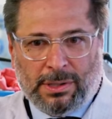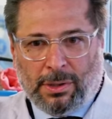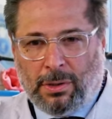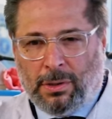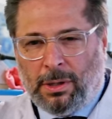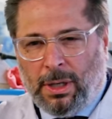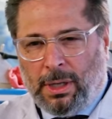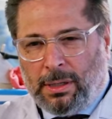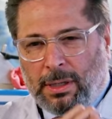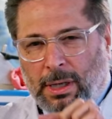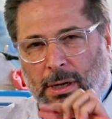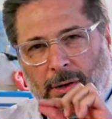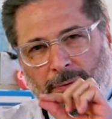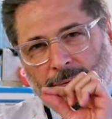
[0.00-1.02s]
So
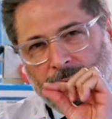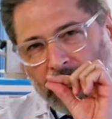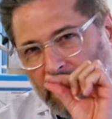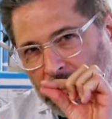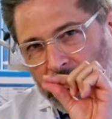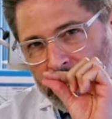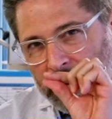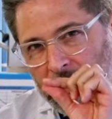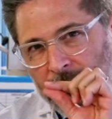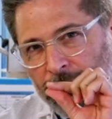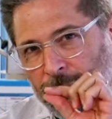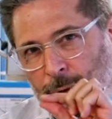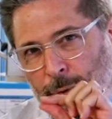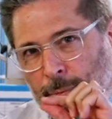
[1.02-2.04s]
there are very, very
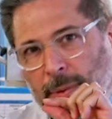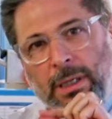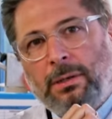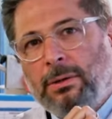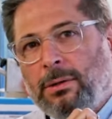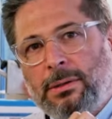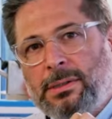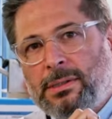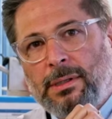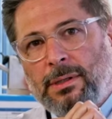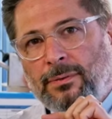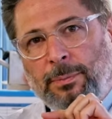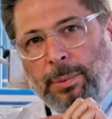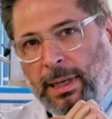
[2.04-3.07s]
few microns
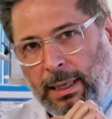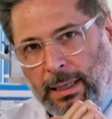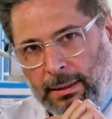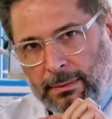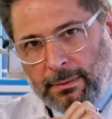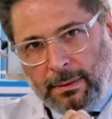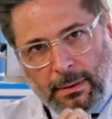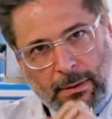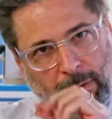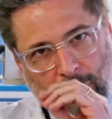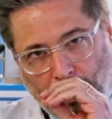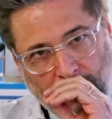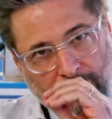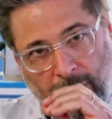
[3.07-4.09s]
of paint
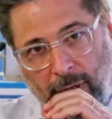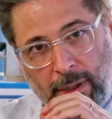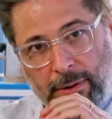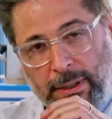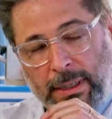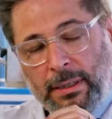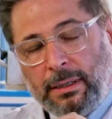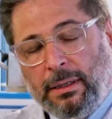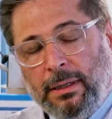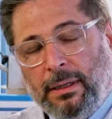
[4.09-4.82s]
or of coloring